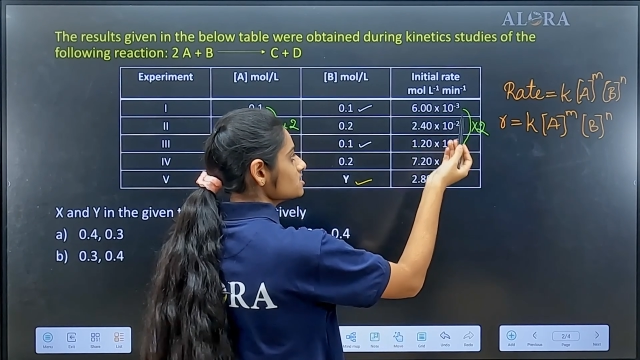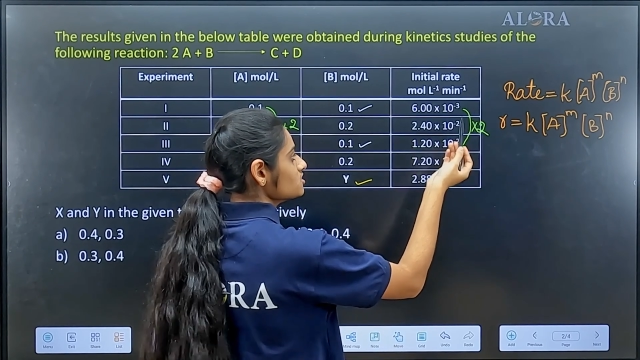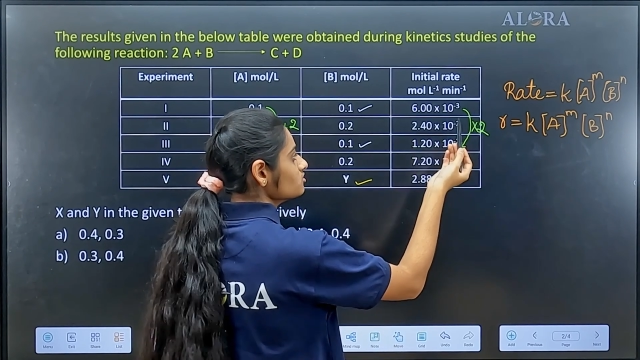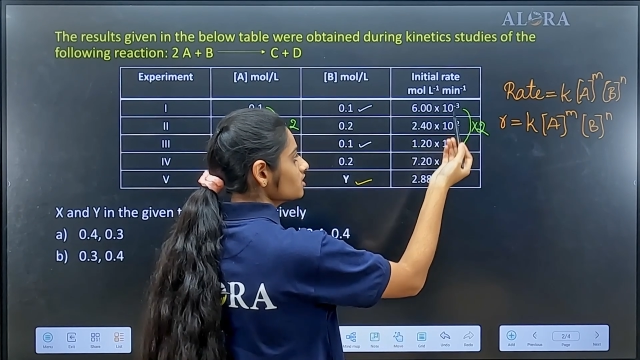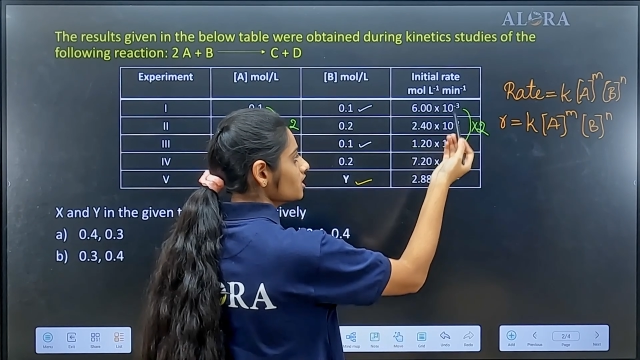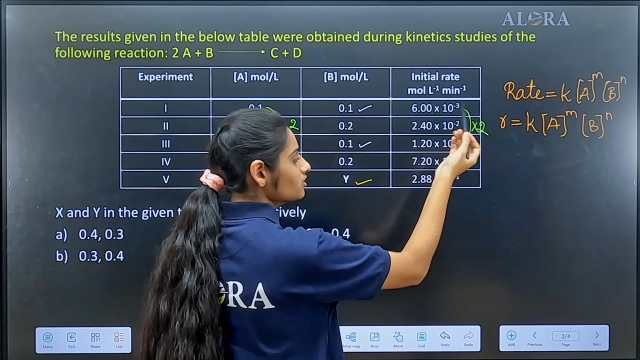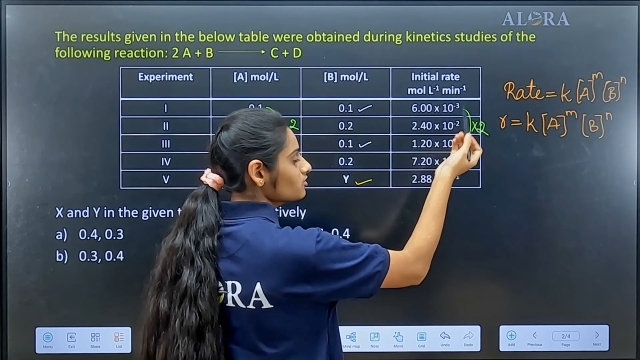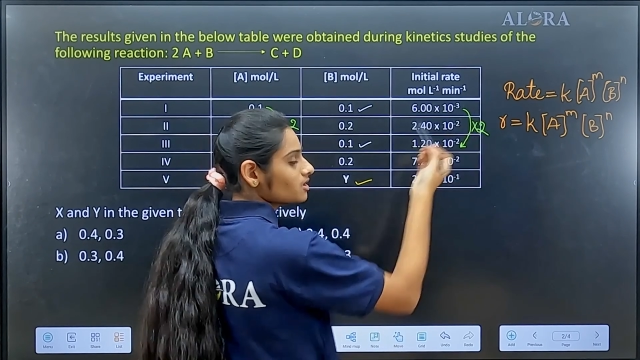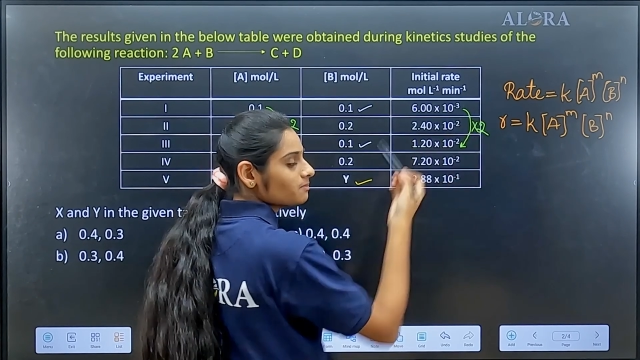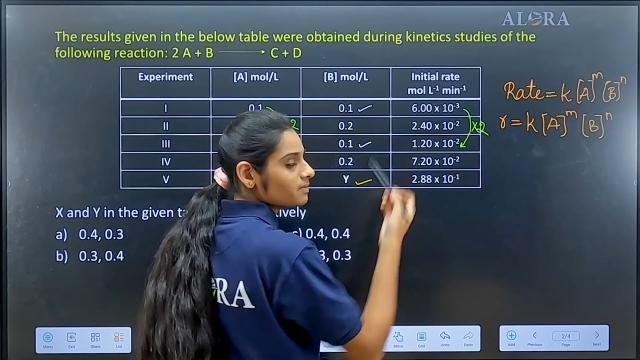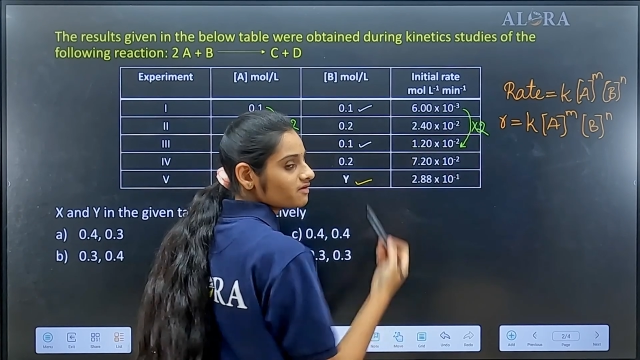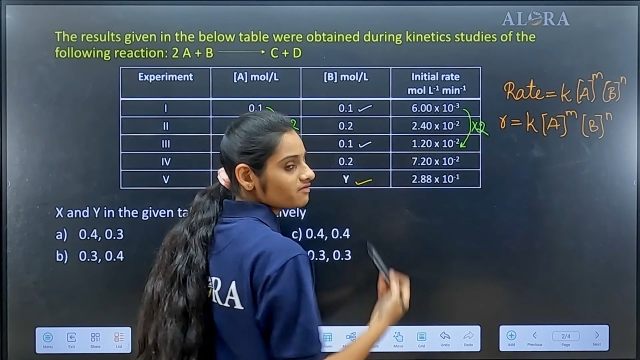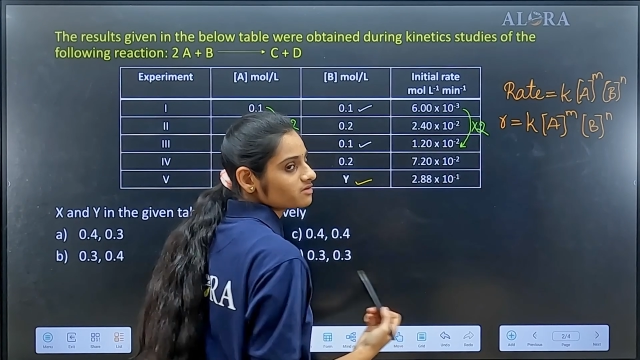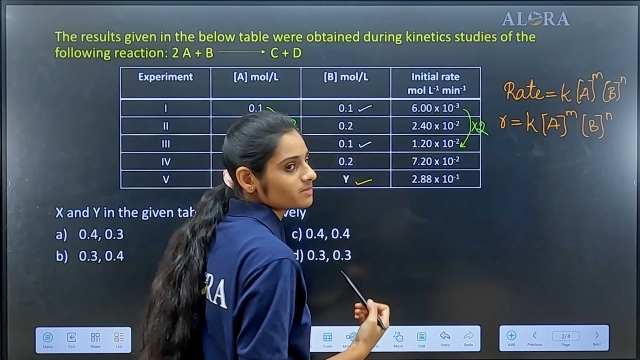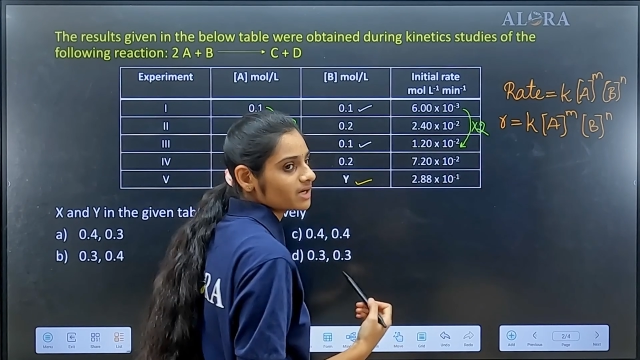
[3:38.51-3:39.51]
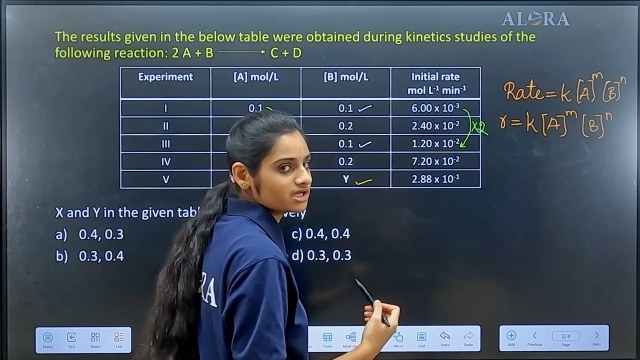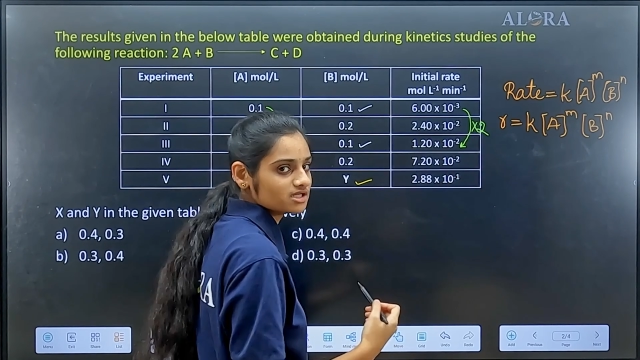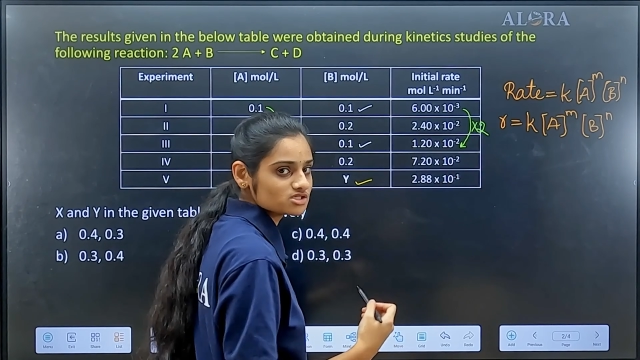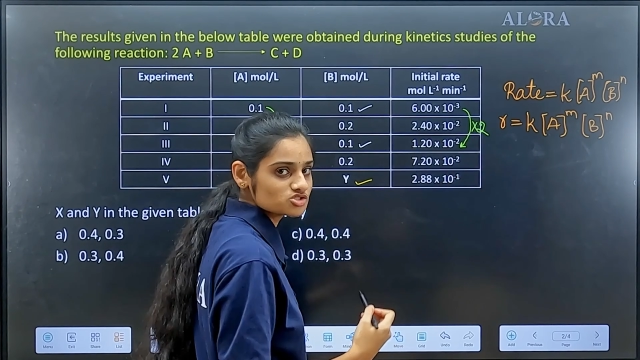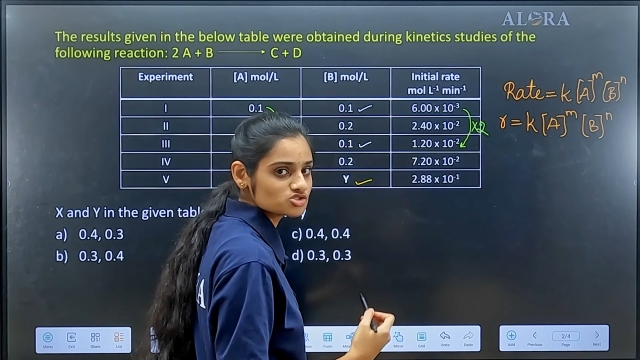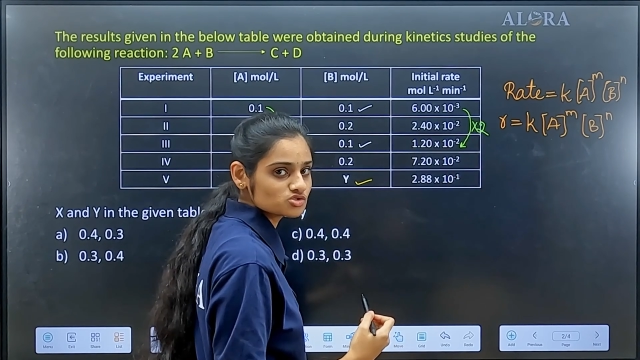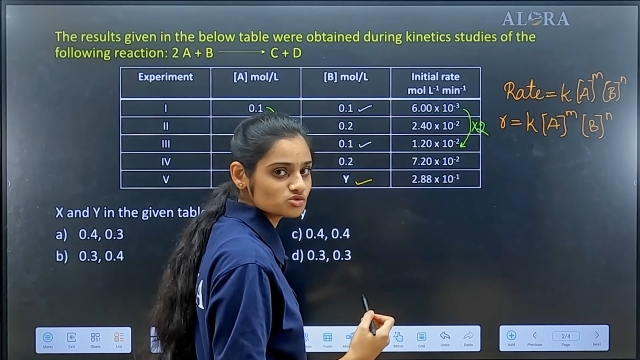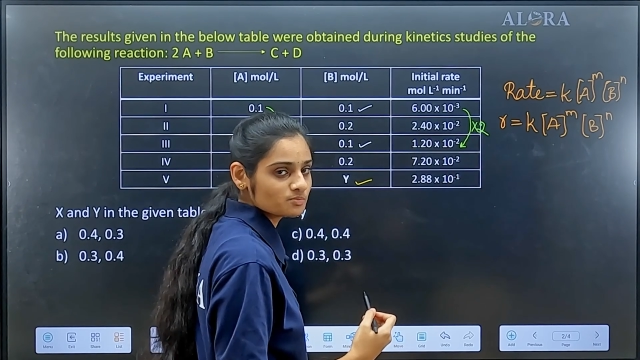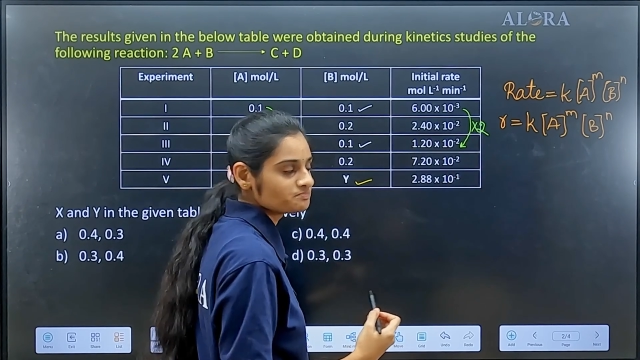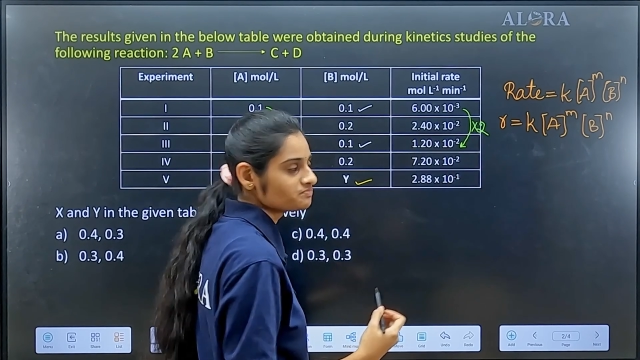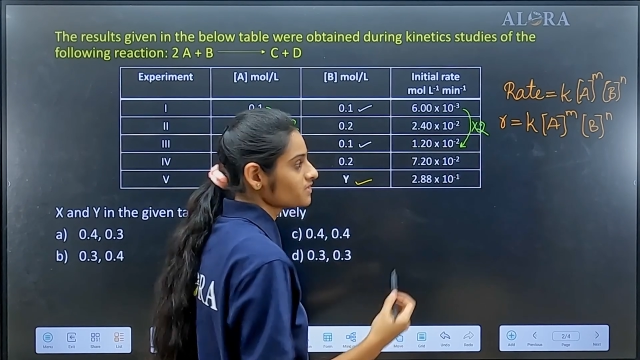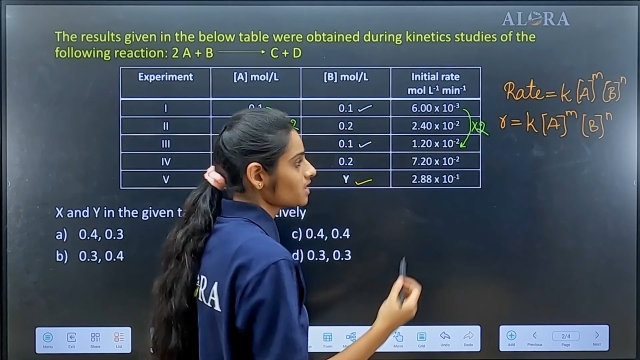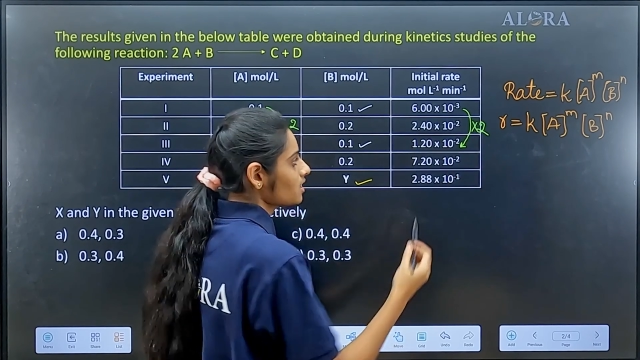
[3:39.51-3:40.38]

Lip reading: into 10 to the power minus 2.